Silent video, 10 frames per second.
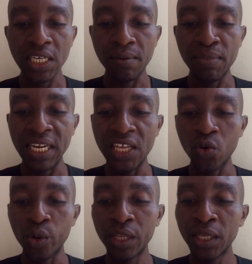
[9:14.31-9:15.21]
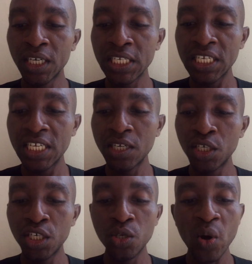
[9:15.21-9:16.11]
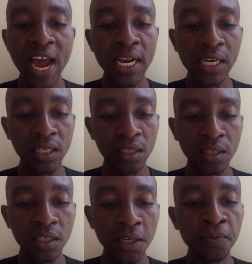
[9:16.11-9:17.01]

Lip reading: Her belly will not yield new islands,